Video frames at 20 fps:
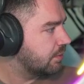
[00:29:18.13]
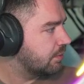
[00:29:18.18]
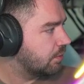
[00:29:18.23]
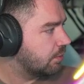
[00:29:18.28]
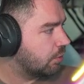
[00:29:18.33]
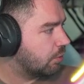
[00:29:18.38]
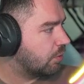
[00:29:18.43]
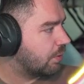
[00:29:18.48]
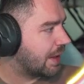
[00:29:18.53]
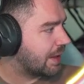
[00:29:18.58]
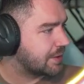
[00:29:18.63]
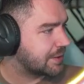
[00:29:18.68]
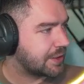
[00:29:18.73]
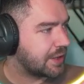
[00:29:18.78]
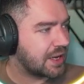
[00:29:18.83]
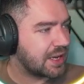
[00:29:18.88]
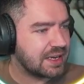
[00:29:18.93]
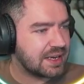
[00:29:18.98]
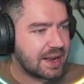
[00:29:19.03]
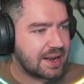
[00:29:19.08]
All
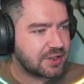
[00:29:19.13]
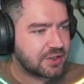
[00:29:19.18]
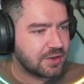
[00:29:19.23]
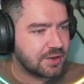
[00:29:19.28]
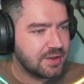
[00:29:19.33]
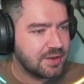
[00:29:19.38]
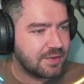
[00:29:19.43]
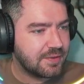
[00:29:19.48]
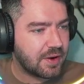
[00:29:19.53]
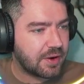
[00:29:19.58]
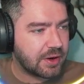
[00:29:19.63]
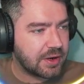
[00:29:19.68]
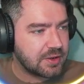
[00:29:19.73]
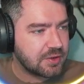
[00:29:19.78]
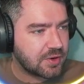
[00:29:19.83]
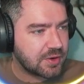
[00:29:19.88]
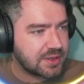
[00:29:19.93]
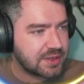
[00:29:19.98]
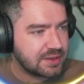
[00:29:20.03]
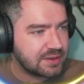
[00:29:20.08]
outside connections. Very
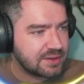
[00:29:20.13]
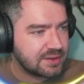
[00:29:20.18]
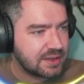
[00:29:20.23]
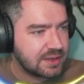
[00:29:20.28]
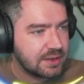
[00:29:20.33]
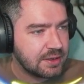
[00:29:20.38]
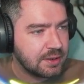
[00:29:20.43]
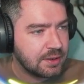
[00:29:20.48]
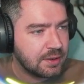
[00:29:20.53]
interesting to see.